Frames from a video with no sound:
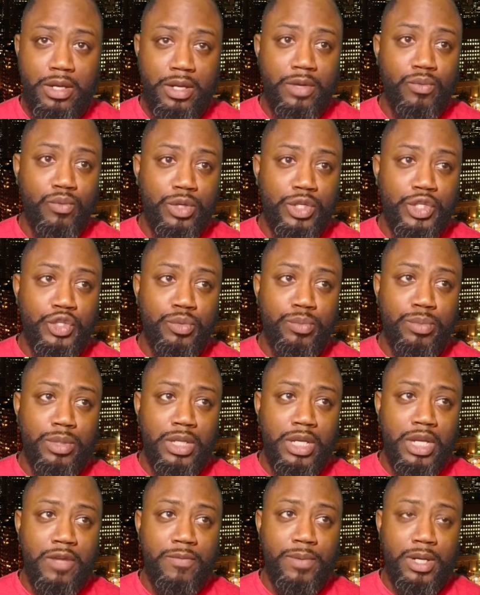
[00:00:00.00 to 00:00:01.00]
and, and what
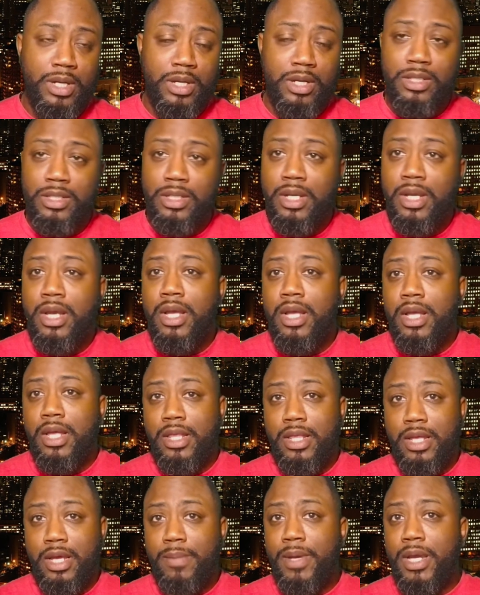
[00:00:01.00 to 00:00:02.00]
you believe because
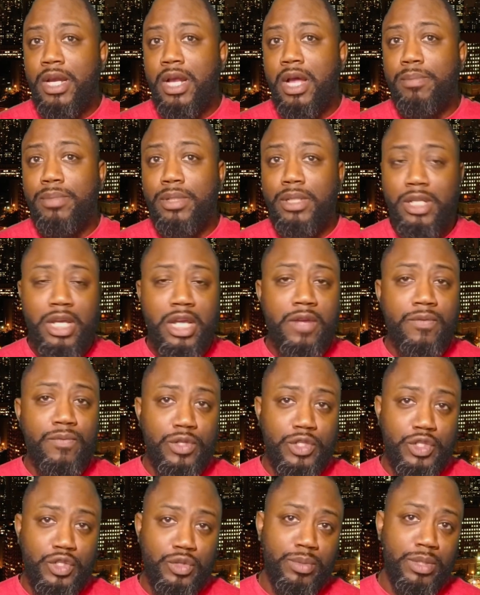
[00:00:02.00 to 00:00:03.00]
they may not
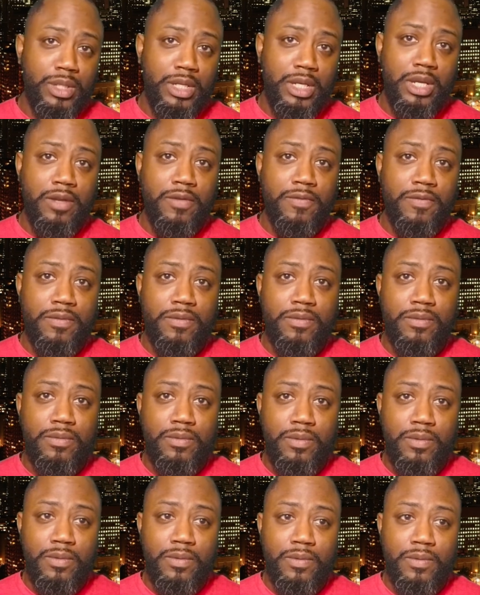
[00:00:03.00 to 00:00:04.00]
believe what you believe
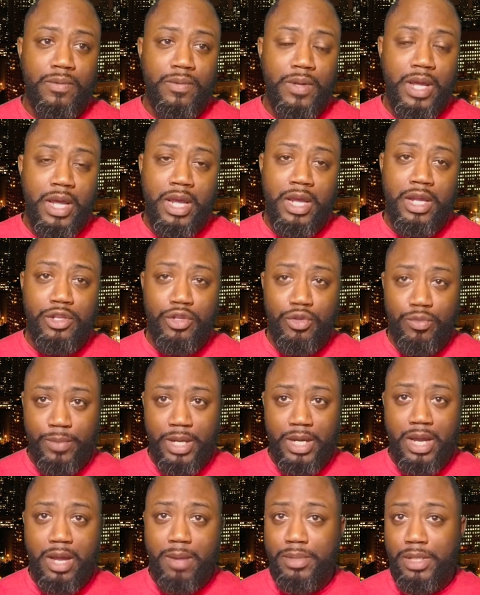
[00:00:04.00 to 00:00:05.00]

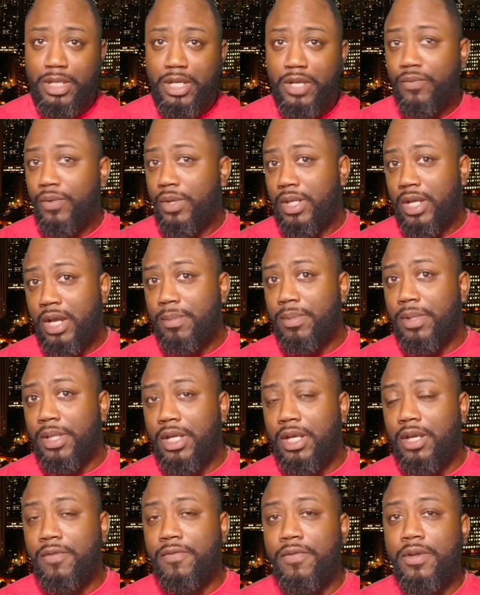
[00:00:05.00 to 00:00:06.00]
and you may not believe what they
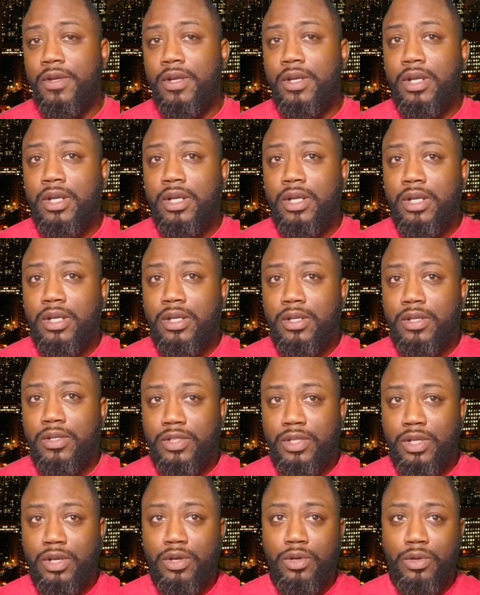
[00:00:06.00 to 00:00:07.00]
believe.
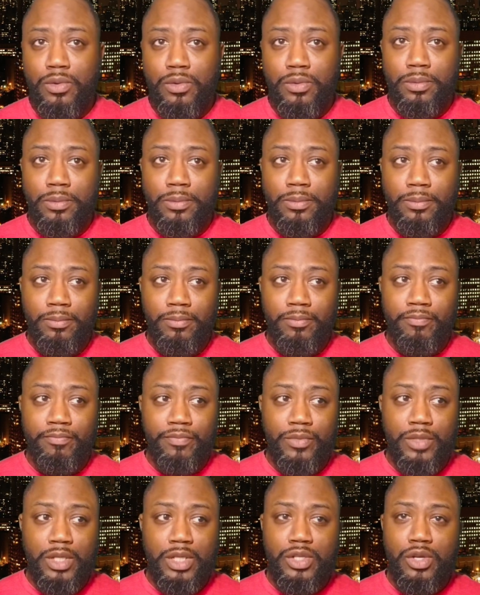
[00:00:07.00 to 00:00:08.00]
So
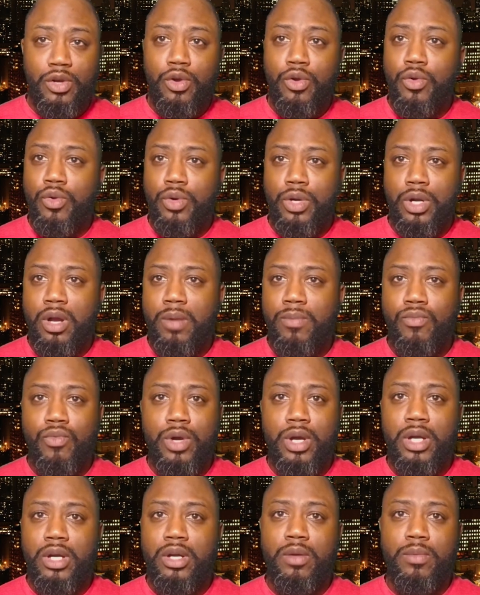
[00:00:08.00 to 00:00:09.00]
this whole
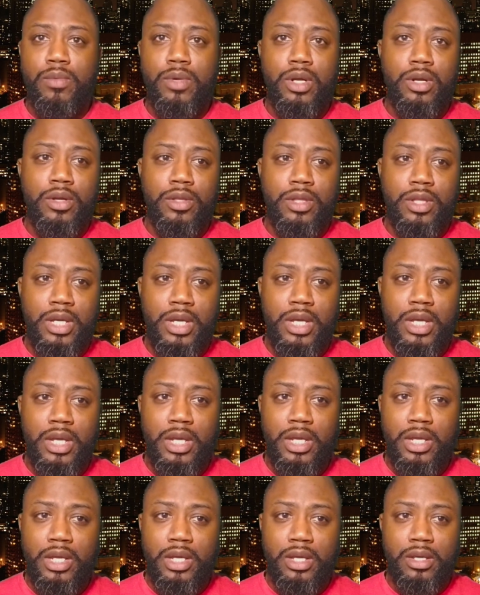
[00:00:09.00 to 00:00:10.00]
come one come all
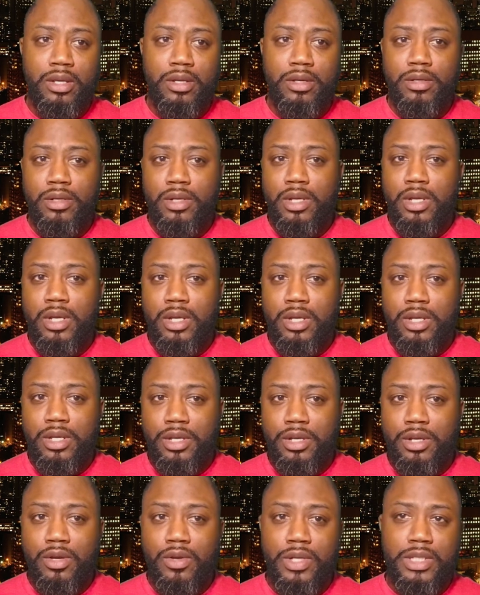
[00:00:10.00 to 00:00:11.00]
thing and
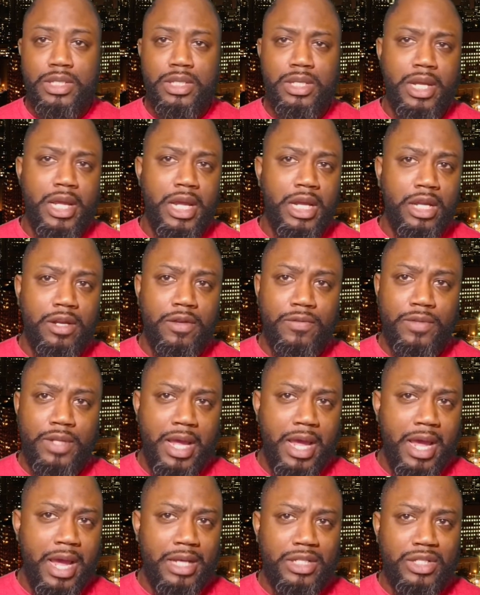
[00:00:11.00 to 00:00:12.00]
you know it's
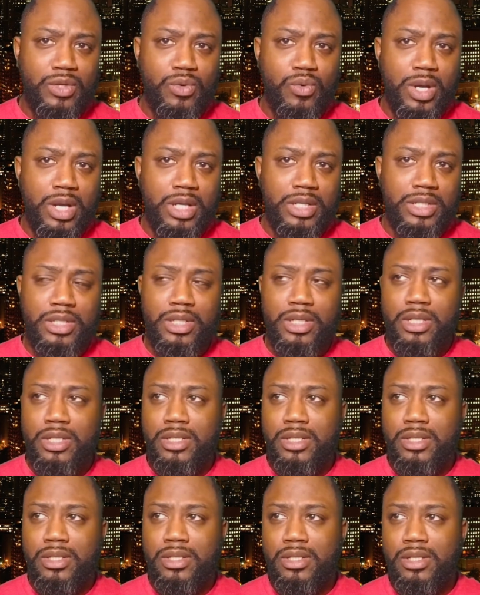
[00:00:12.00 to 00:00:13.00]
negative to ask
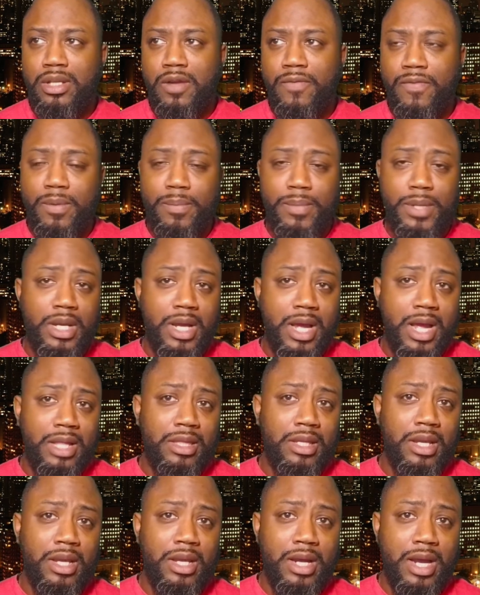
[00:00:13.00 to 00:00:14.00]
questions and stuff. I mean,
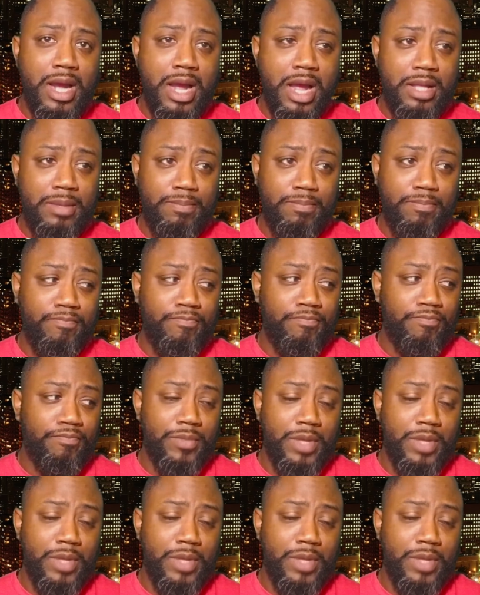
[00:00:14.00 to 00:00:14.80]
I think I